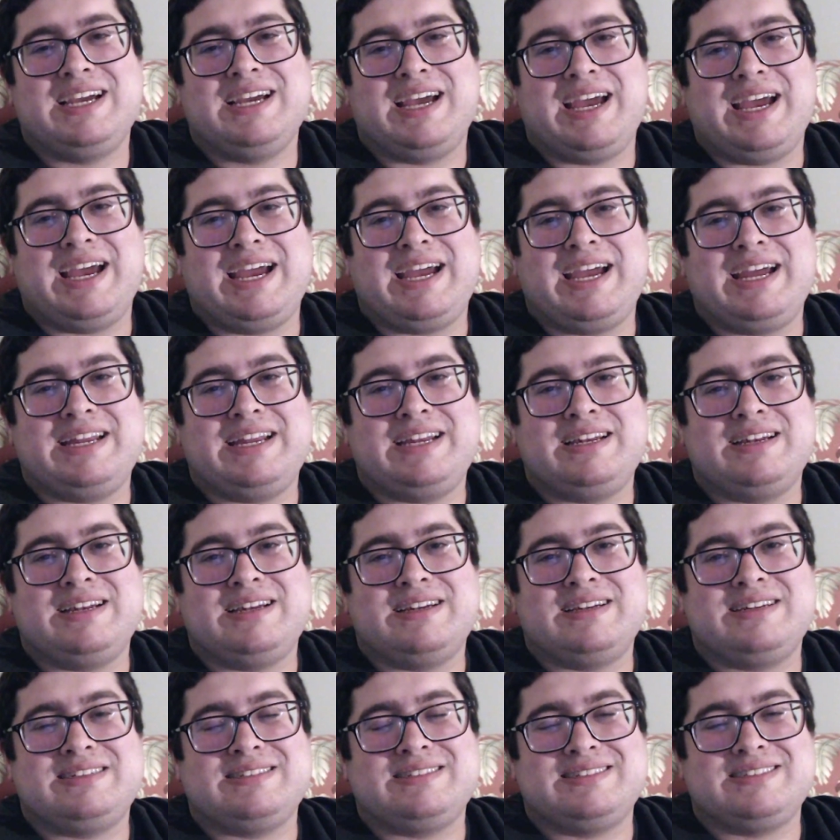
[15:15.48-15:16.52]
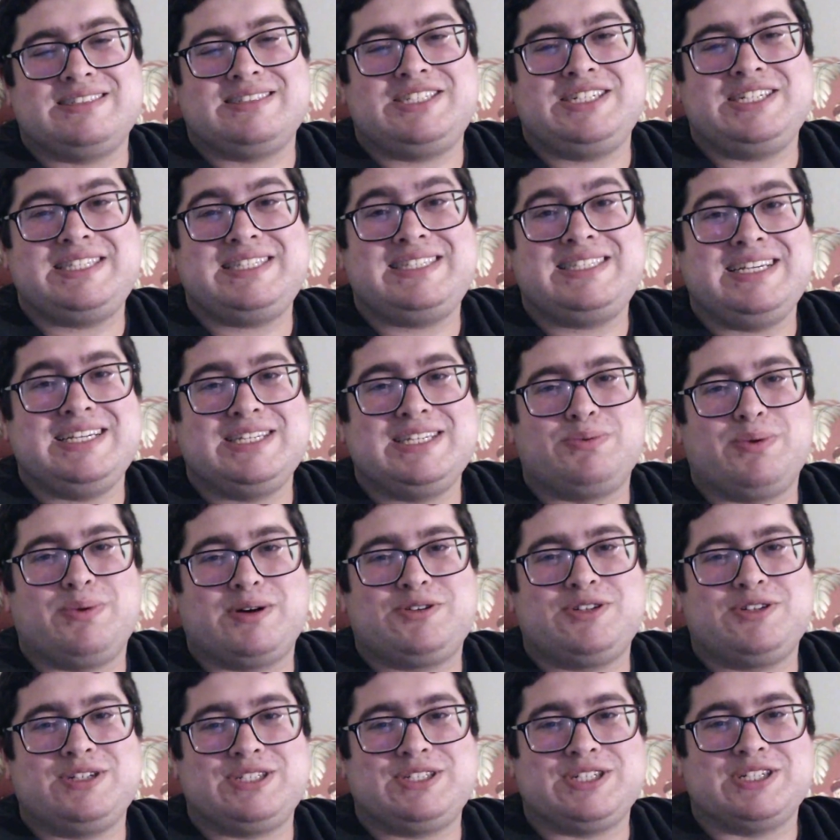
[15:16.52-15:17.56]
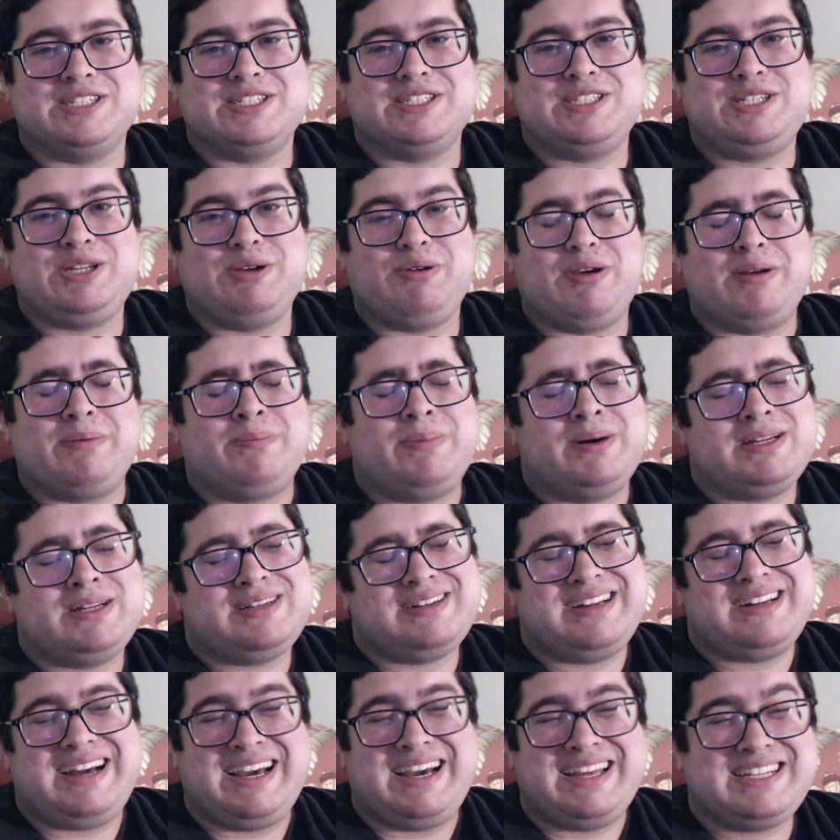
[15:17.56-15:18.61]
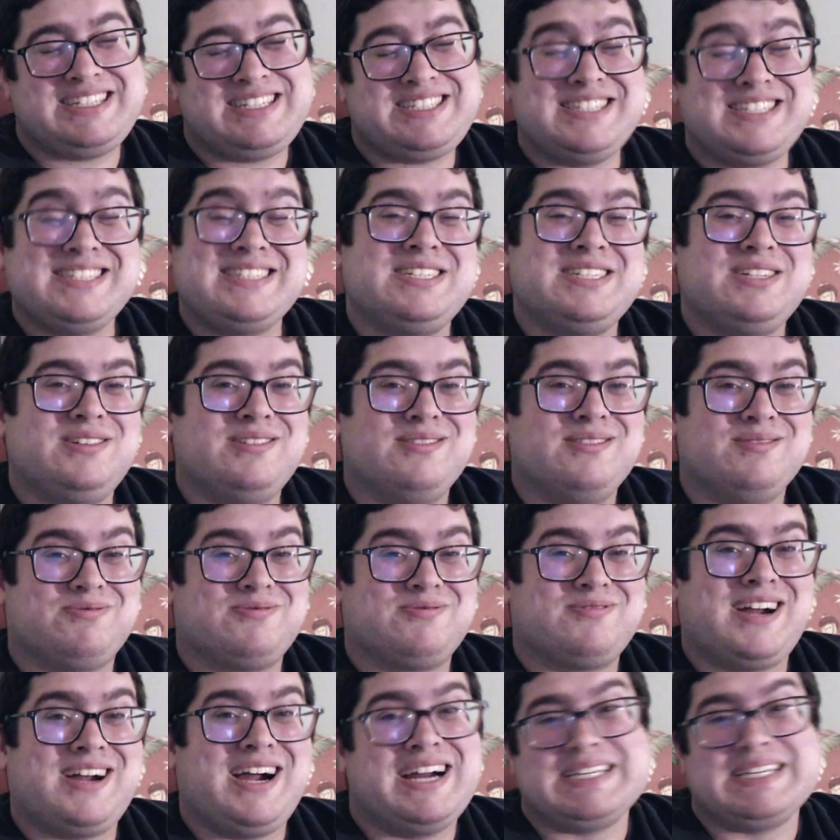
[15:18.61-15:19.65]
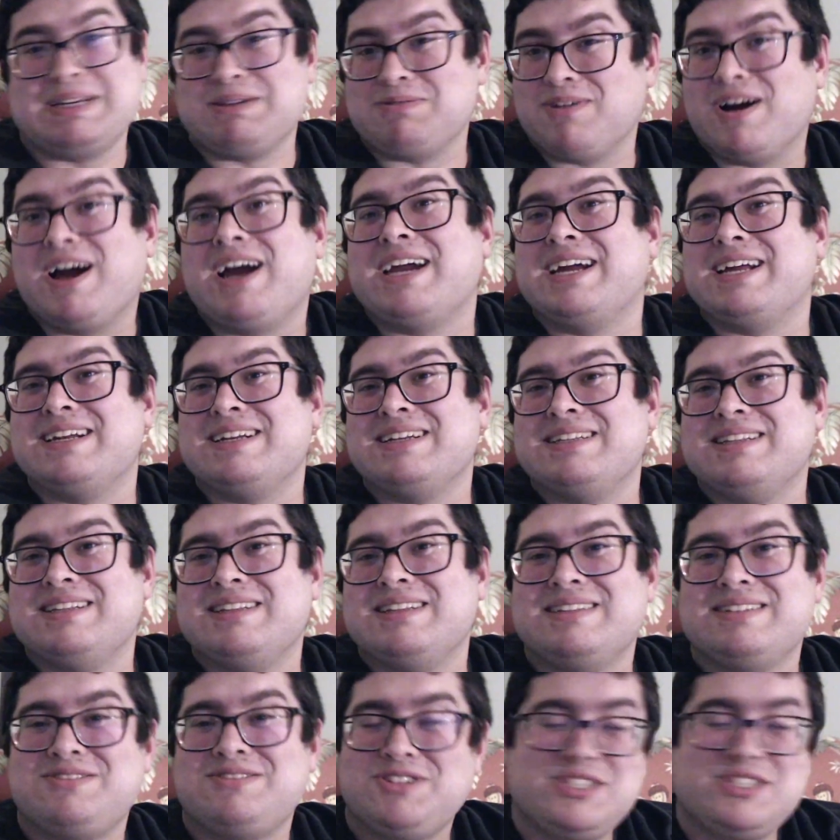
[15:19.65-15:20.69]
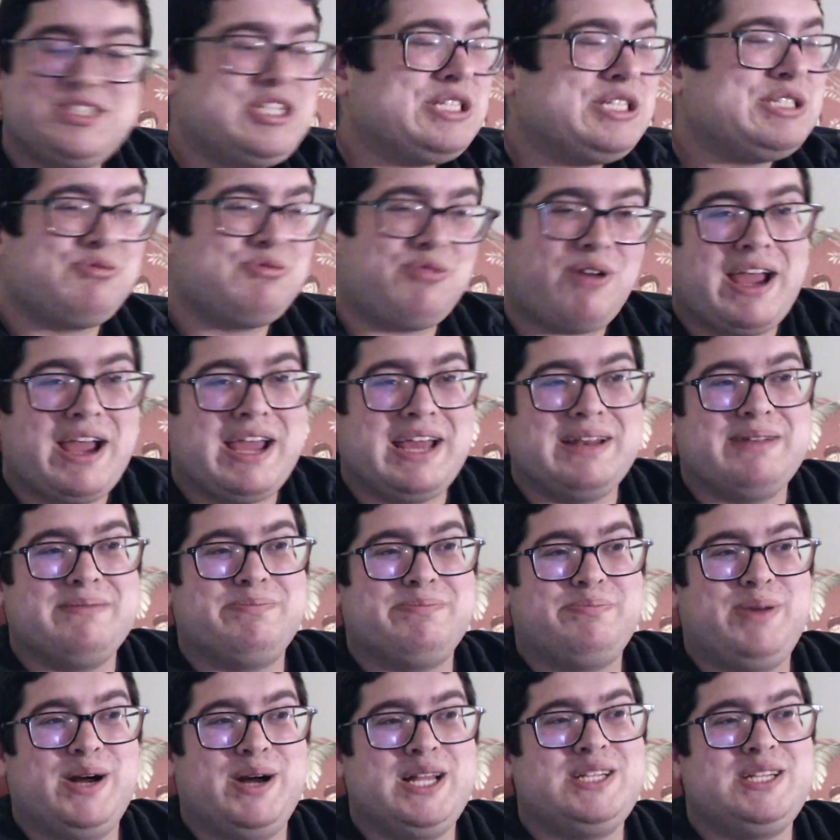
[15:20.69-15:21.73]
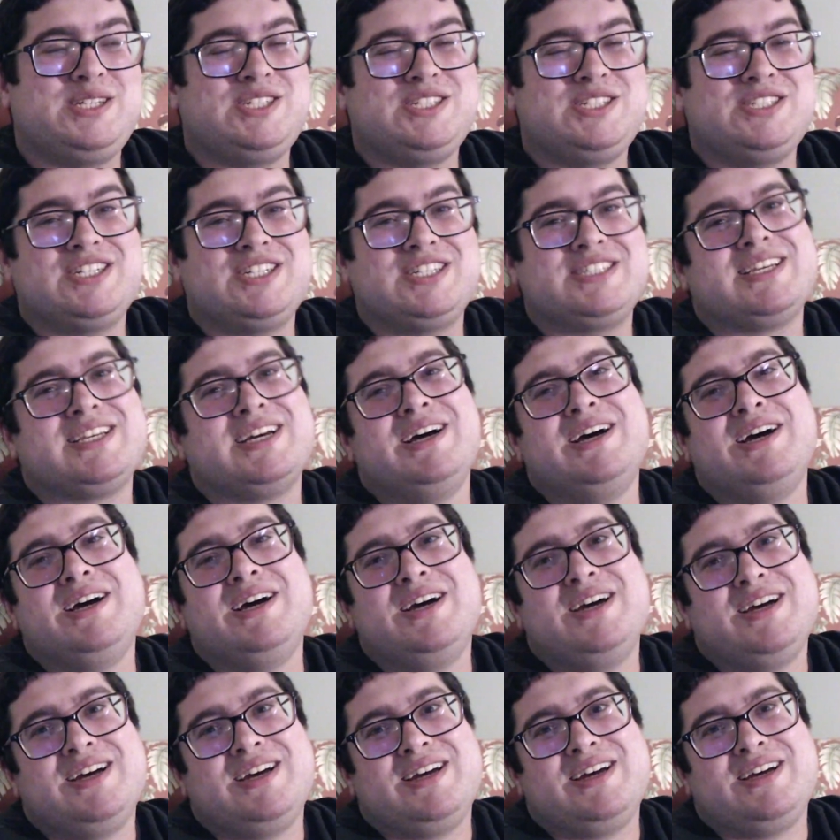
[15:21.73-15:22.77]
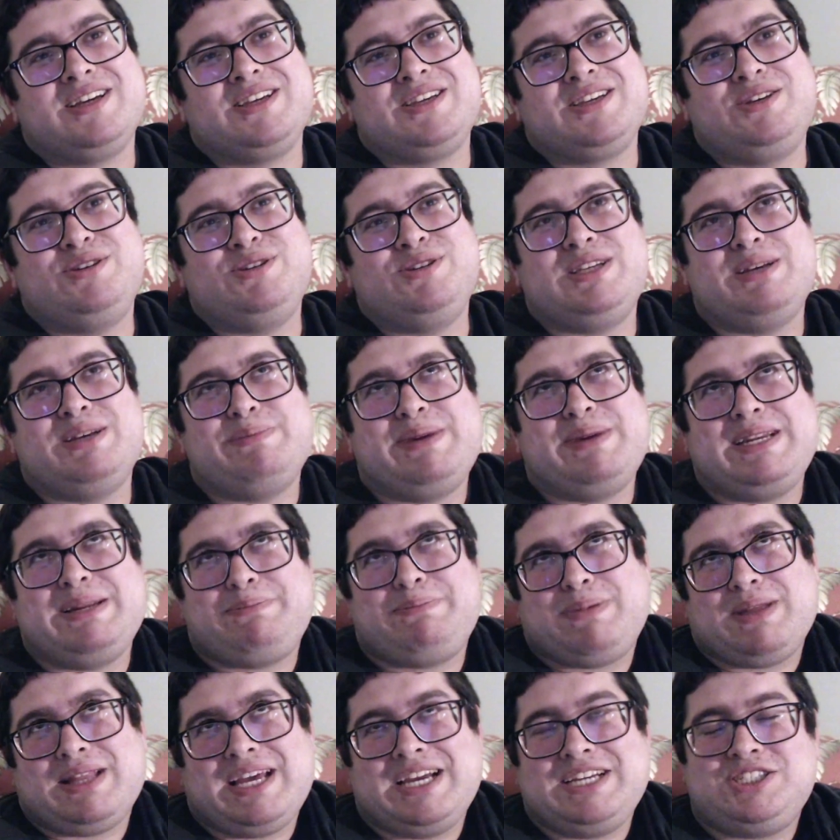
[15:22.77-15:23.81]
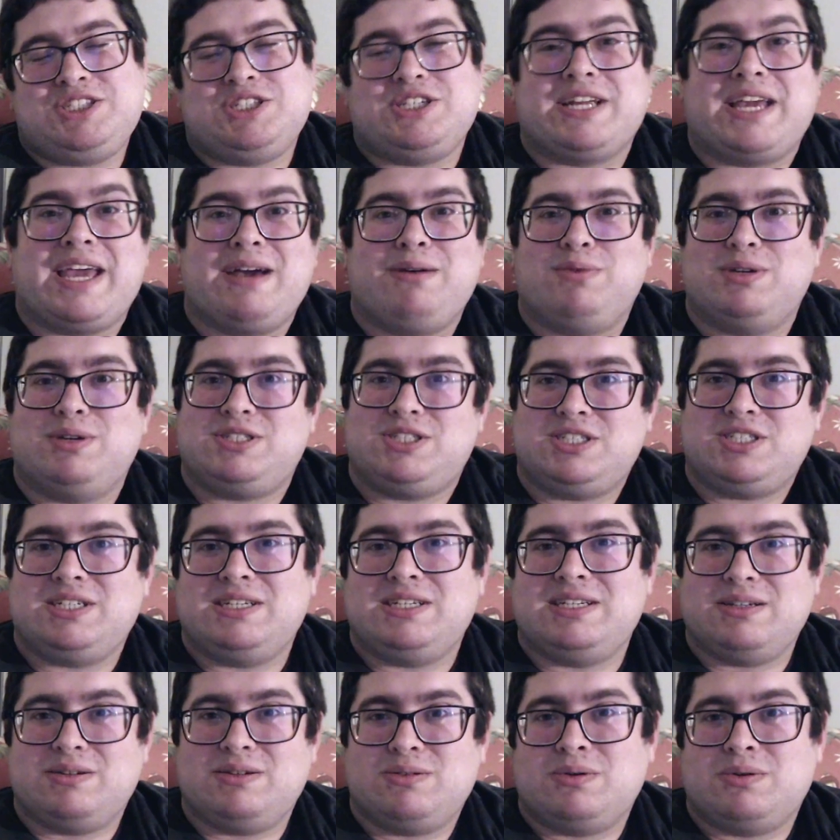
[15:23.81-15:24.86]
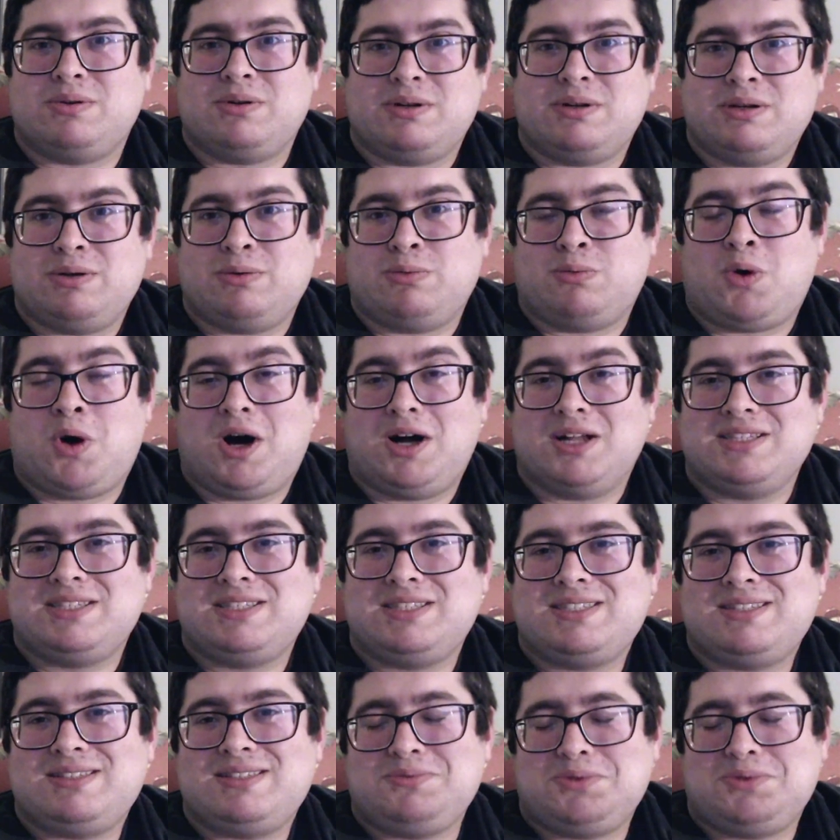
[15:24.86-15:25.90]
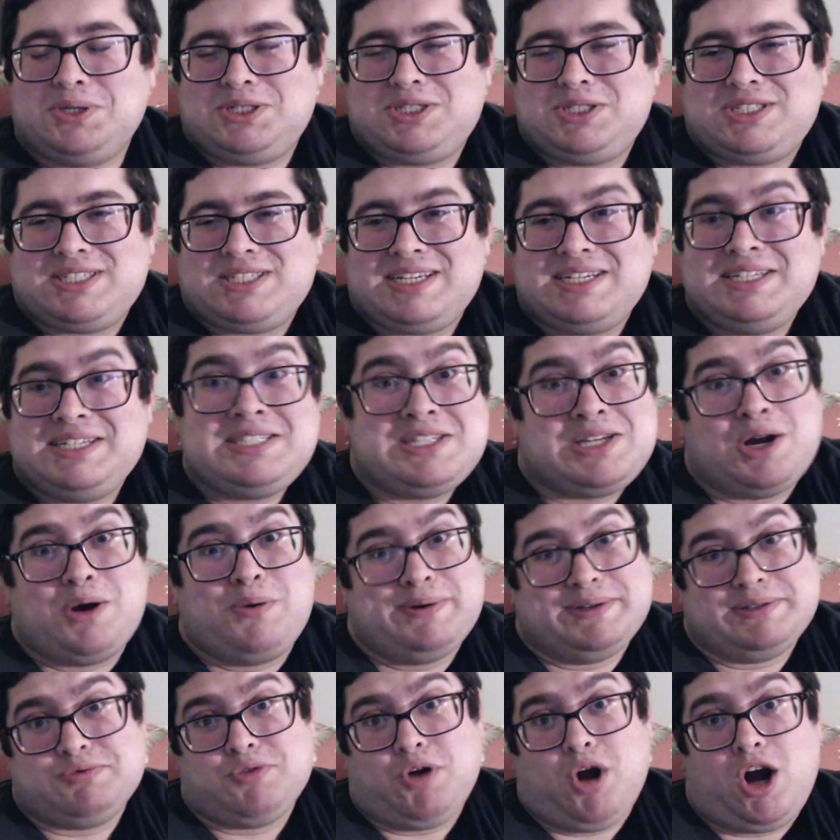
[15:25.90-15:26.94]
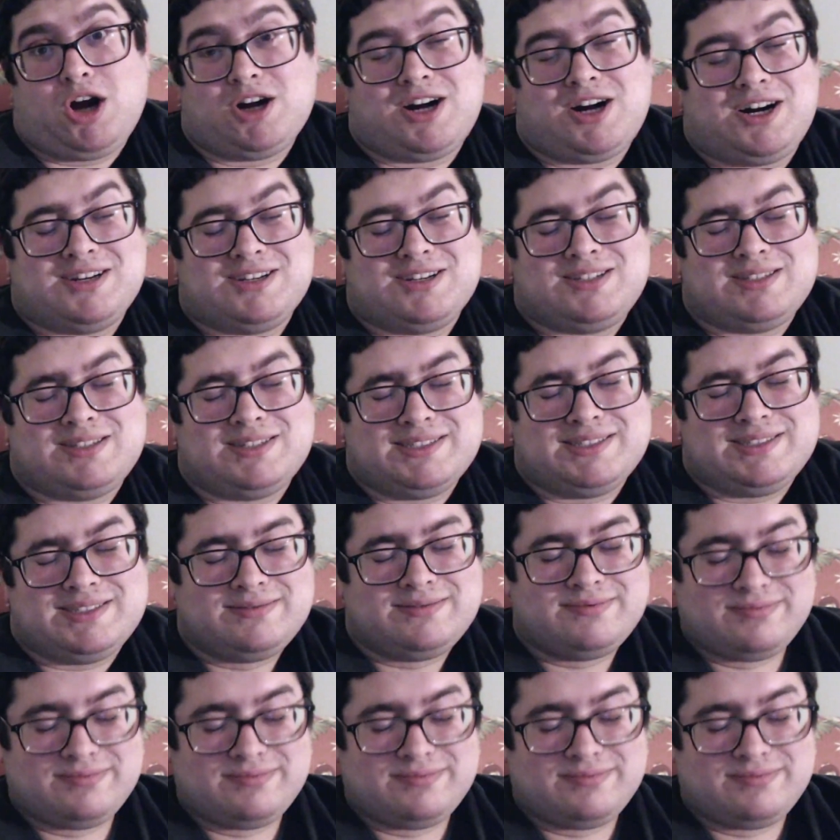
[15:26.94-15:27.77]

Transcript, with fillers: and she sees what Chrisjen is doing, but I think she's still kind of right. Chrisjen's right, but she's just using manipulation to get what she wants, which isn't always wrong, honestly.